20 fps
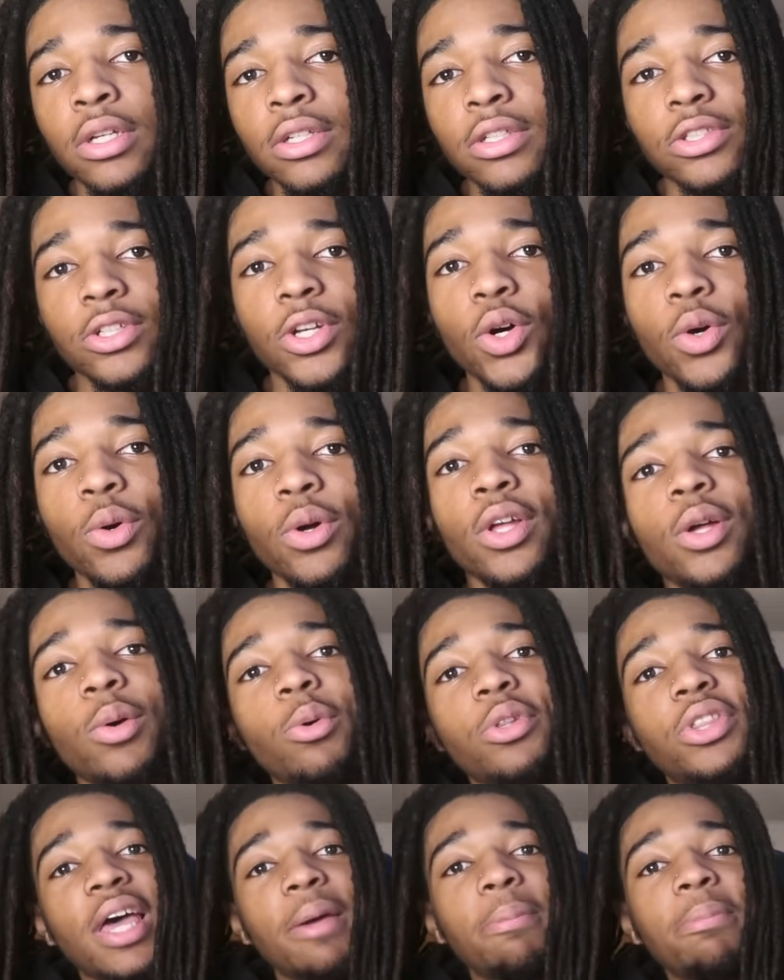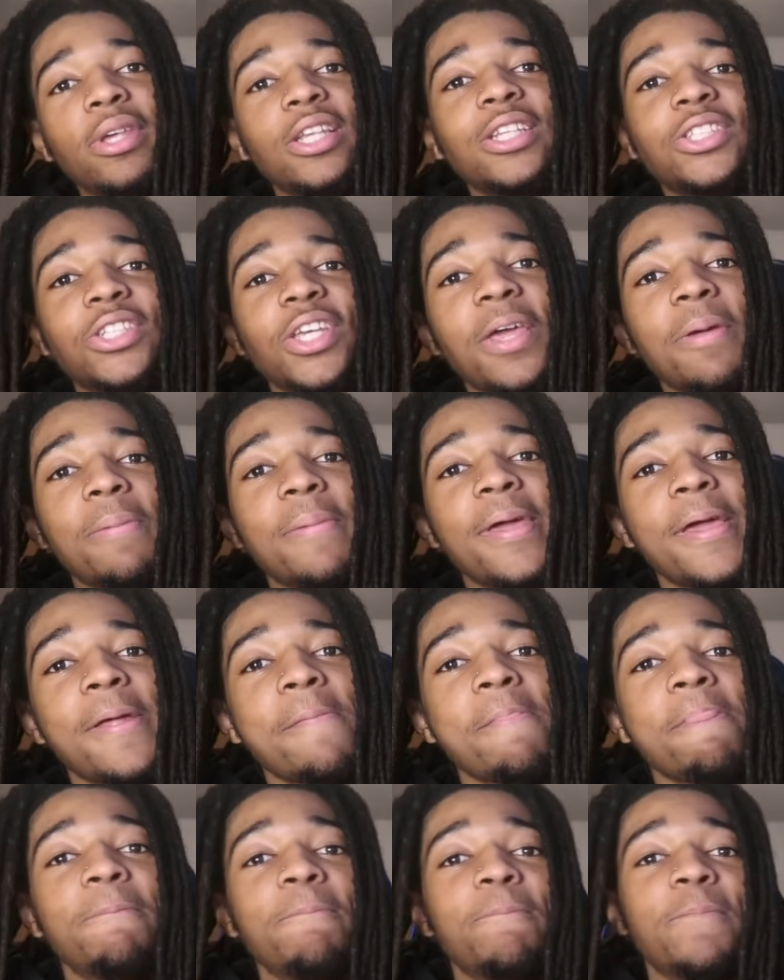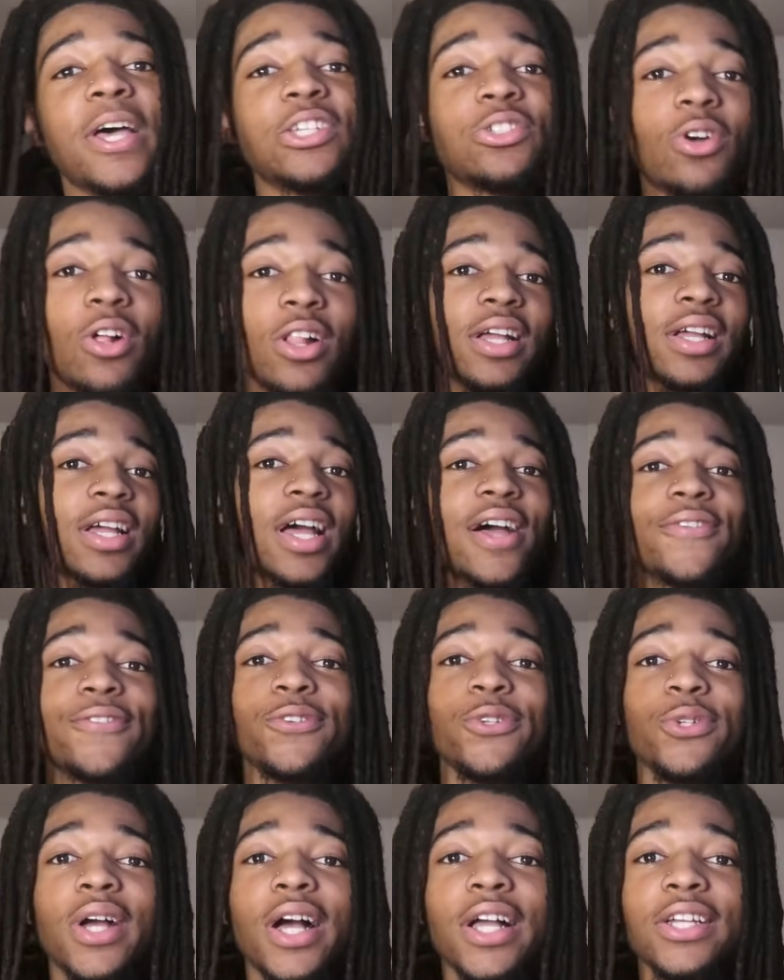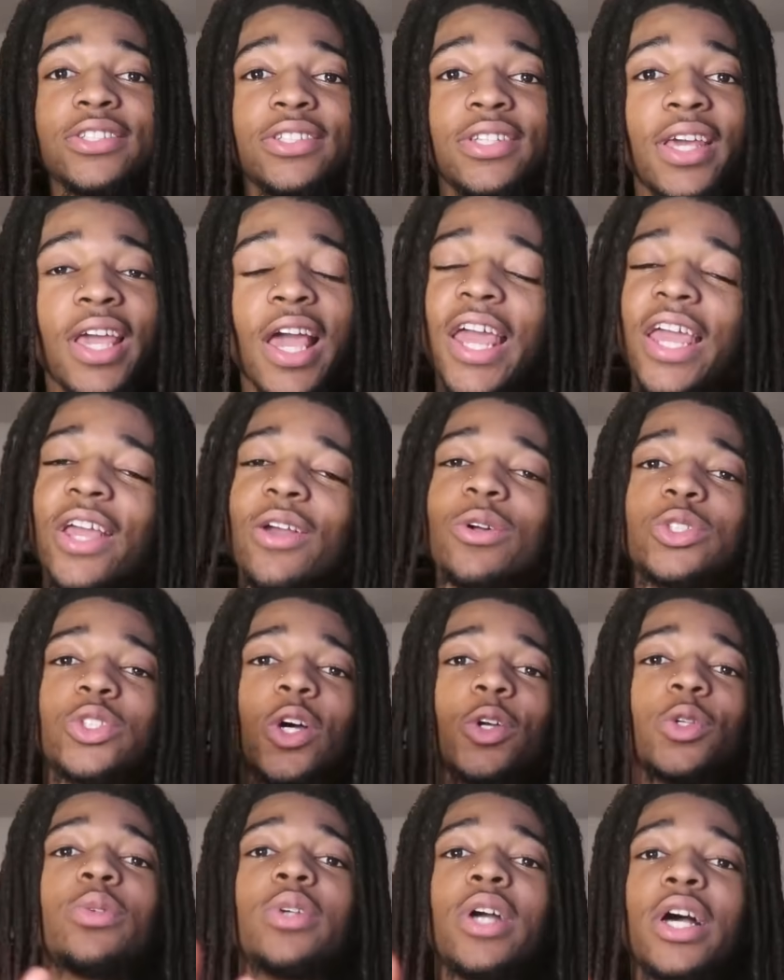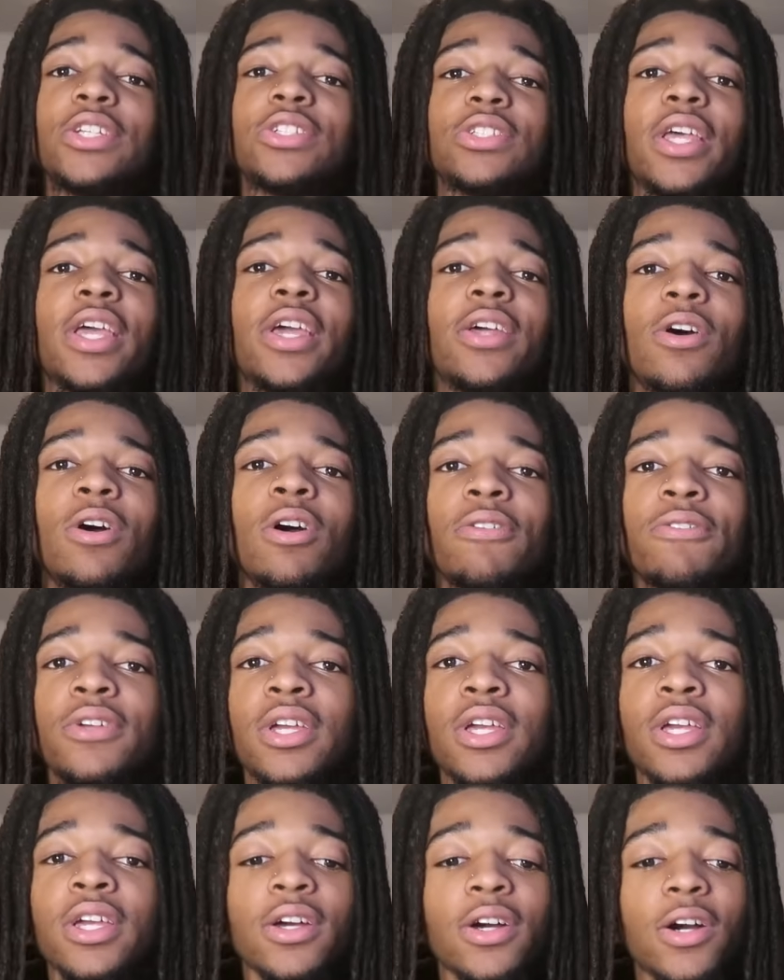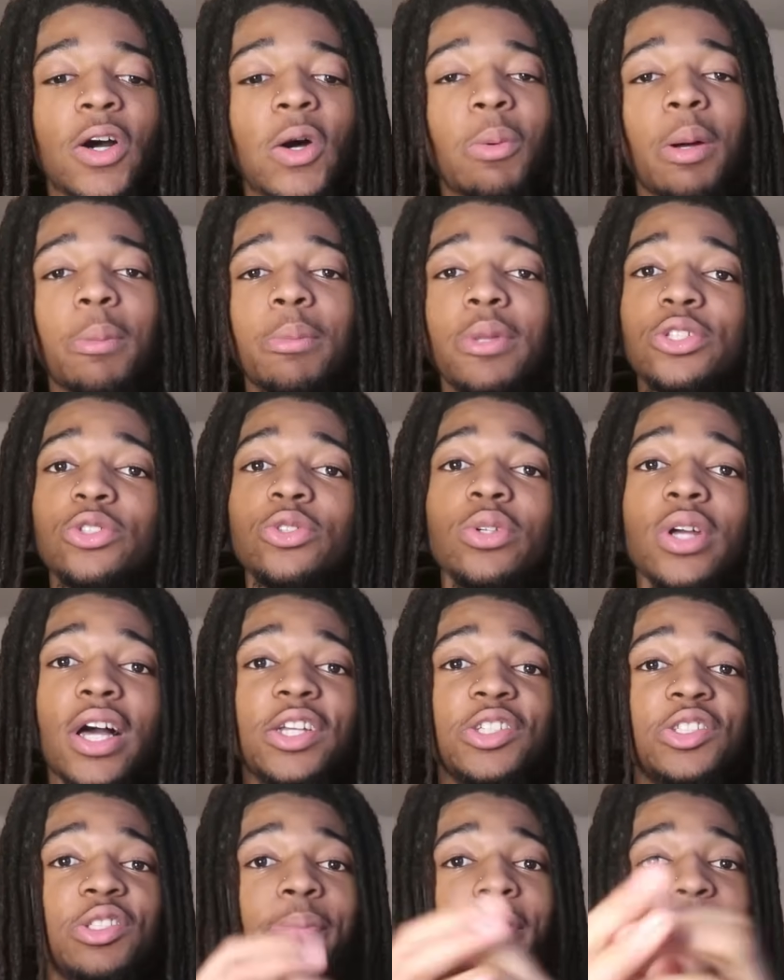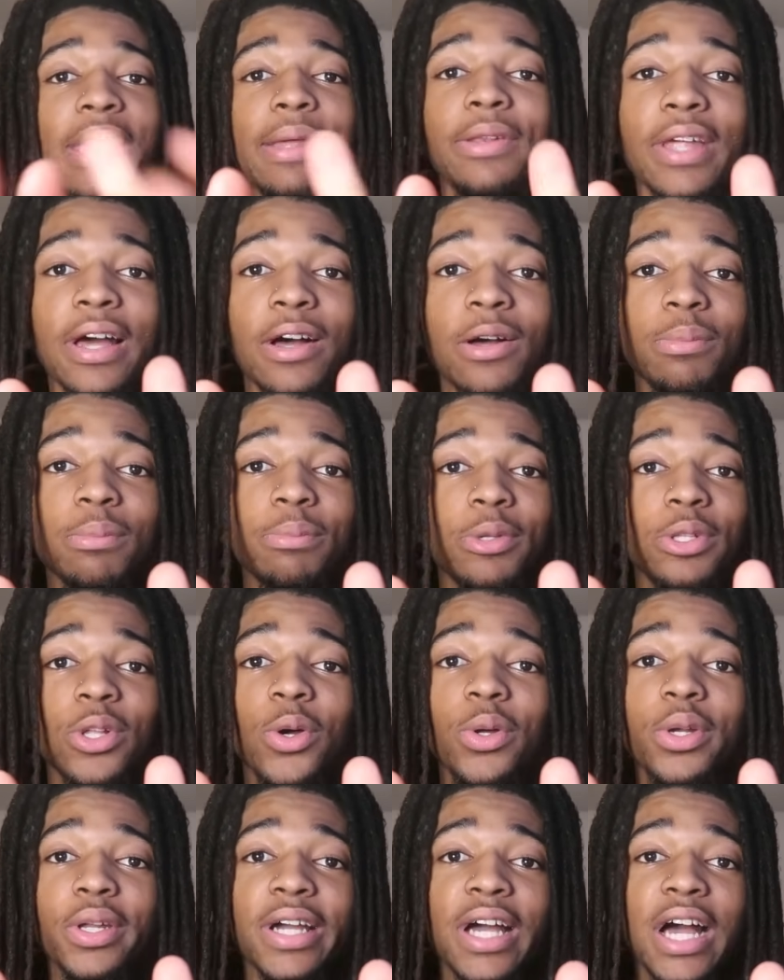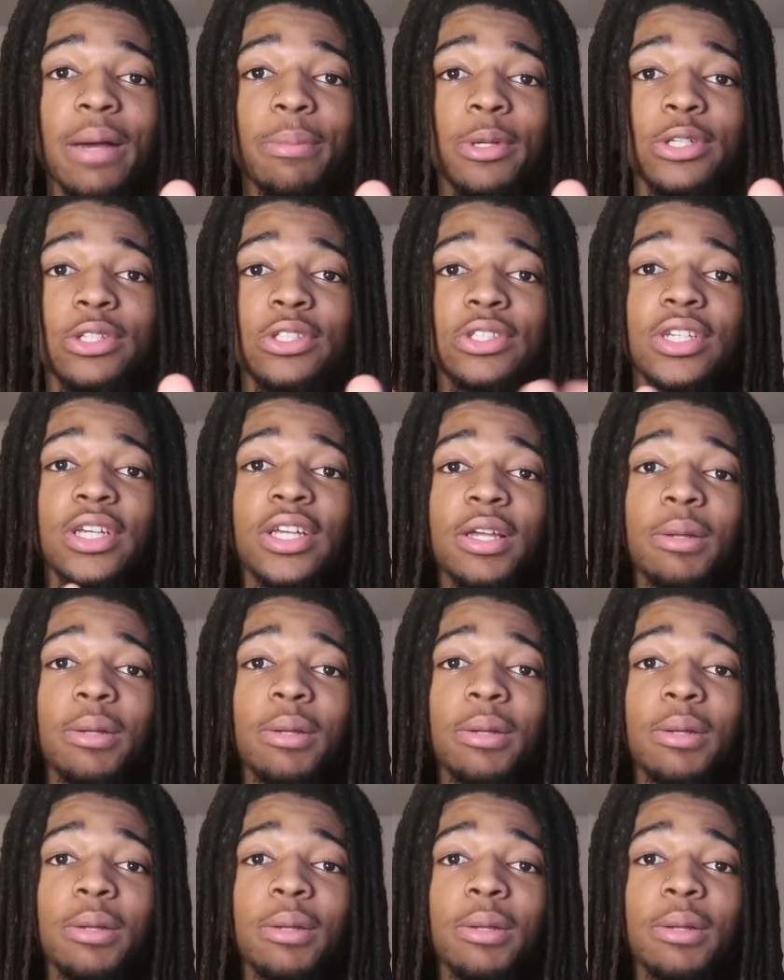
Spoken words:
So, with that being said, man, that's all I got for you guys today. I ain't gonna talk you guys' head off. I'm gonna let you guys debate down below in the comments.